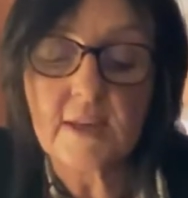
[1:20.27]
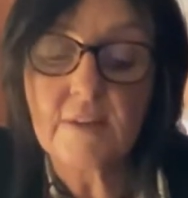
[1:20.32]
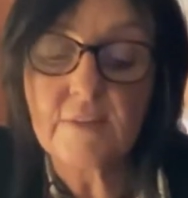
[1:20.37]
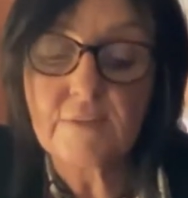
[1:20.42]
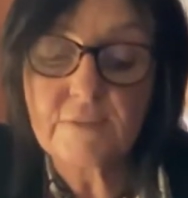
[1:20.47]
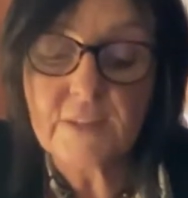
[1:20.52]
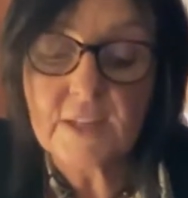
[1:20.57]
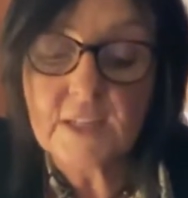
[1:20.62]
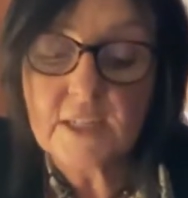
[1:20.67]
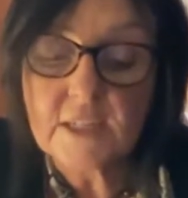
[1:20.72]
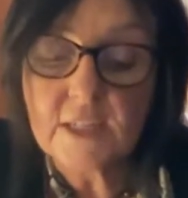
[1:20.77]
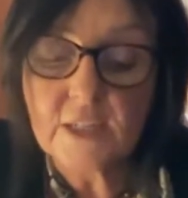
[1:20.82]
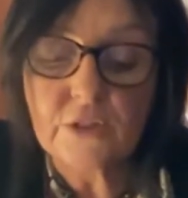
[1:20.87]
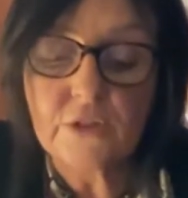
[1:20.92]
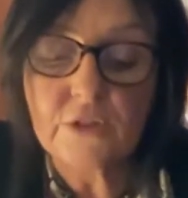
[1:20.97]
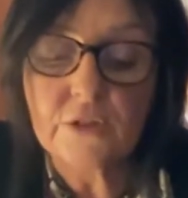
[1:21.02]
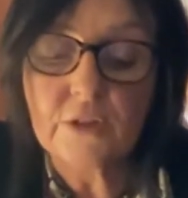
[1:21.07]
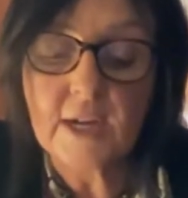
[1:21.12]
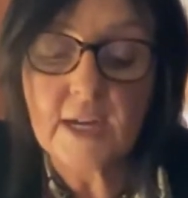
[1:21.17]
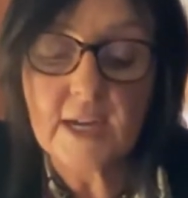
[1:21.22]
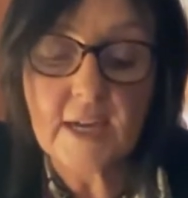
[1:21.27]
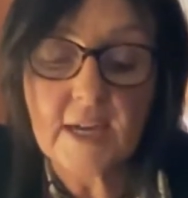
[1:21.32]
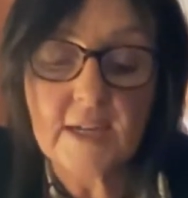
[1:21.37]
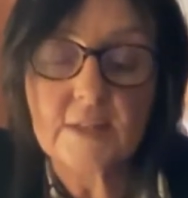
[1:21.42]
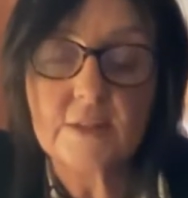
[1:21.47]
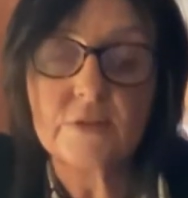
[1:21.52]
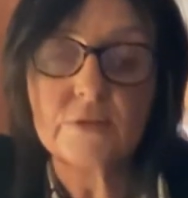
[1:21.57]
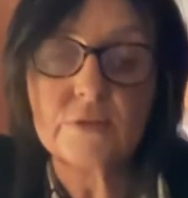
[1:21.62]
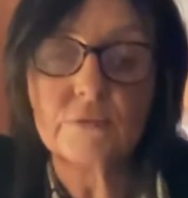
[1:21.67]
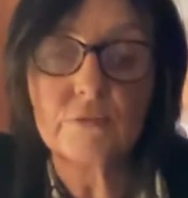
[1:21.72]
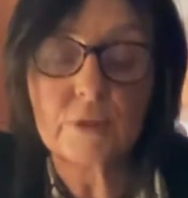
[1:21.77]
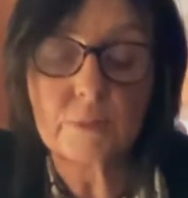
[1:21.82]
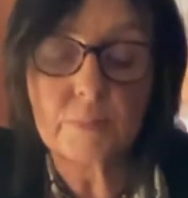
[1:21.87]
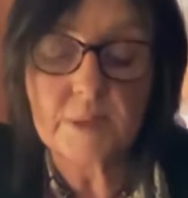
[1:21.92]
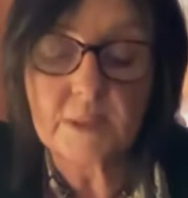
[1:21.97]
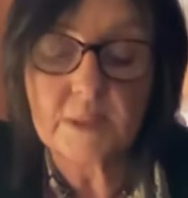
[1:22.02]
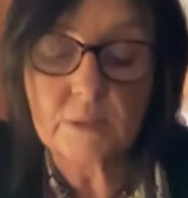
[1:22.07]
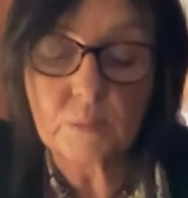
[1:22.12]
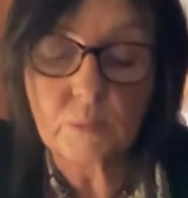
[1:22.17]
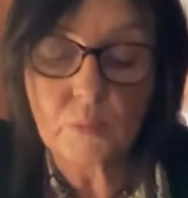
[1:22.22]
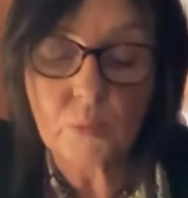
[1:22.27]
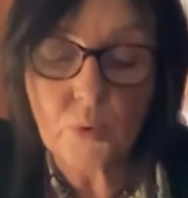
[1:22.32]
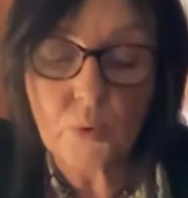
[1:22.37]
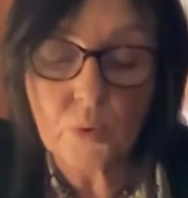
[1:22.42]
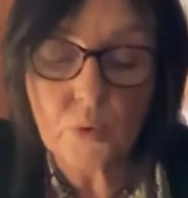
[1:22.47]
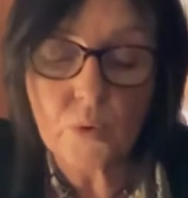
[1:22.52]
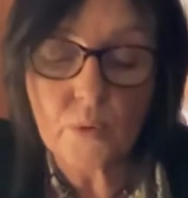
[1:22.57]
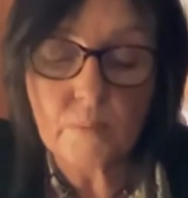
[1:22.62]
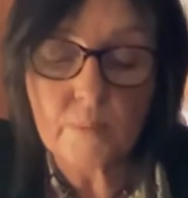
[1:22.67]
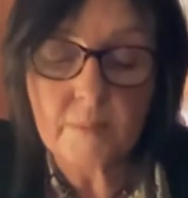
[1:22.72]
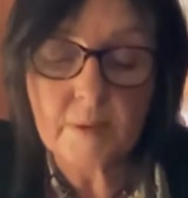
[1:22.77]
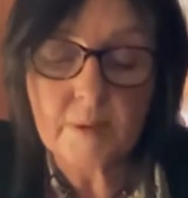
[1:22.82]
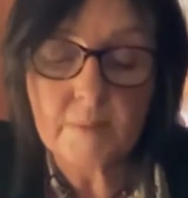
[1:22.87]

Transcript: feet in your hands, rubbing them warm,